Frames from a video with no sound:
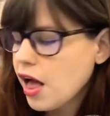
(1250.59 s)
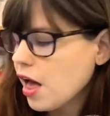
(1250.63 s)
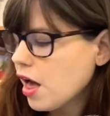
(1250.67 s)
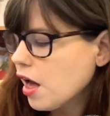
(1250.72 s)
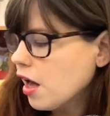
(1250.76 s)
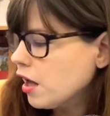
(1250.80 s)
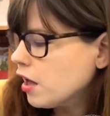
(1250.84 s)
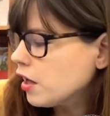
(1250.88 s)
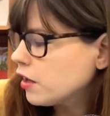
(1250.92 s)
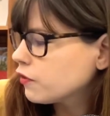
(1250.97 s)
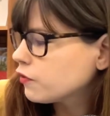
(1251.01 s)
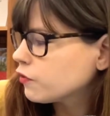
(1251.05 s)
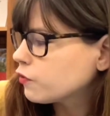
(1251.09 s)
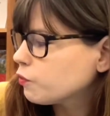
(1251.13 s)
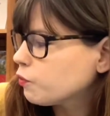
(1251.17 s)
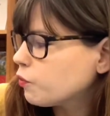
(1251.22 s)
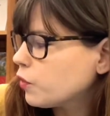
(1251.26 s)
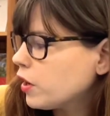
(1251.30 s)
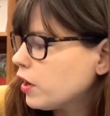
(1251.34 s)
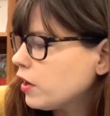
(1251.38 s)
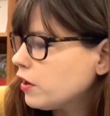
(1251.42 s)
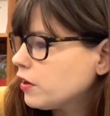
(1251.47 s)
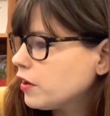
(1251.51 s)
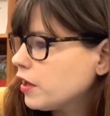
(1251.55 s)
as
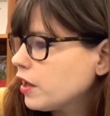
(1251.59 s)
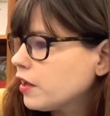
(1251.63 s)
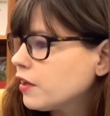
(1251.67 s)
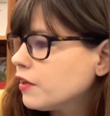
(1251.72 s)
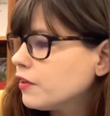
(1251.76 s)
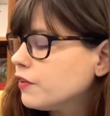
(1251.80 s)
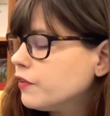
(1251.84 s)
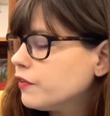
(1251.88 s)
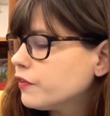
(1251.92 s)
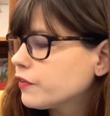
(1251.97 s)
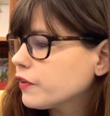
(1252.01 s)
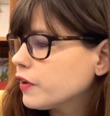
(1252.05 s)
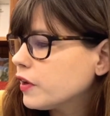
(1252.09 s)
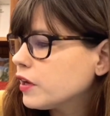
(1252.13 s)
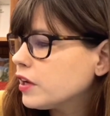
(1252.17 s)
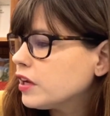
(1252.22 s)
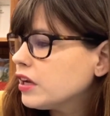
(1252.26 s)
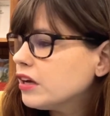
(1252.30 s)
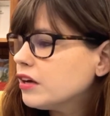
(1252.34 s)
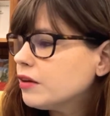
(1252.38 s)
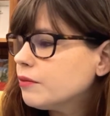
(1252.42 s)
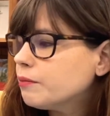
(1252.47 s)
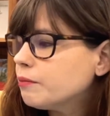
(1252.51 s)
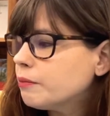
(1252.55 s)
well as
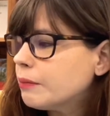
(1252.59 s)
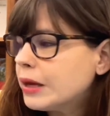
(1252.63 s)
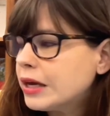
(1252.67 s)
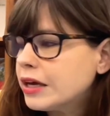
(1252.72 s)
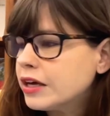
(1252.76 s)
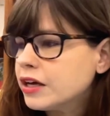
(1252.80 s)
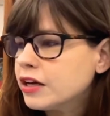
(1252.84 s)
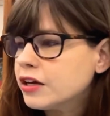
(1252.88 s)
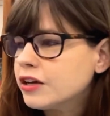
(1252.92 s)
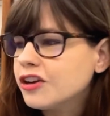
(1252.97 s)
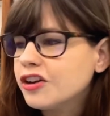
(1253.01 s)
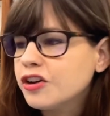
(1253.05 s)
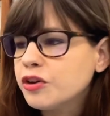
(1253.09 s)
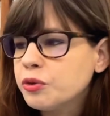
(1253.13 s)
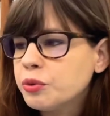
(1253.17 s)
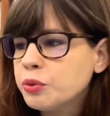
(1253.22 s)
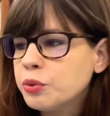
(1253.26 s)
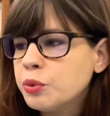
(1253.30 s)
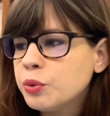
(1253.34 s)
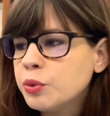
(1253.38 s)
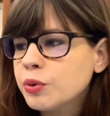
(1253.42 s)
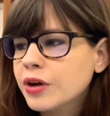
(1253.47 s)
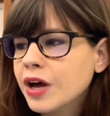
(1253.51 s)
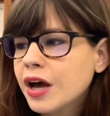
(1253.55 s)
a man
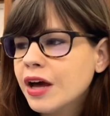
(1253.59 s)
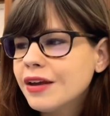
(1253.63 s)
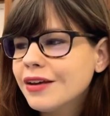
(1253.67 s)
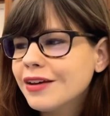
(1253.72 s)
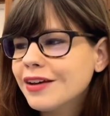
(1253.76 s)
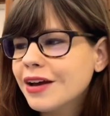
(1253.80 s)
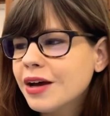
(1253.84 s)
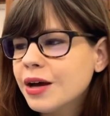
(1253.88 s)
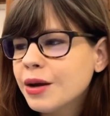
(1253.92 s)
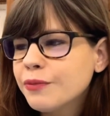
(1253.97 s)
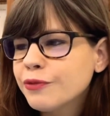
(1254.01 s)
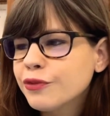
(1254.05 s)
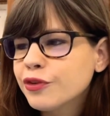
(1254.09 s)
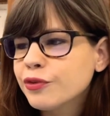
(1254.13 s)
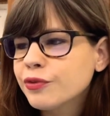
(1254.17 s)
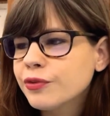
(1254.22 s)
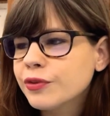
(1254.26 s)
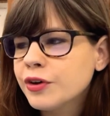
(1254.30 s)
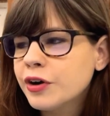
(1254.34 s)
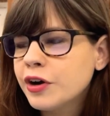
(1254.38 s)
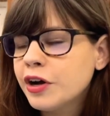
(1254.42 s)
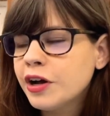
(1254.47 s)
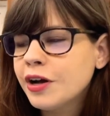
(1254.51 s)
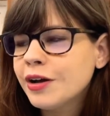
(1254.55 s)
who kind of comes
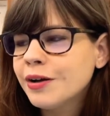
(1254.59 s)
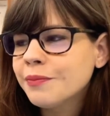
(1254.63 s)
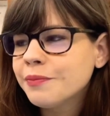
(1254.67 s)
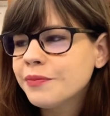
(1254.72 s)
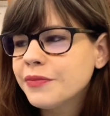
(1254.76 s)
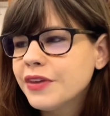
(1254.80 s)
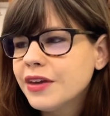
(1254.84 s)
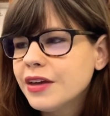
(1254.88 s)
from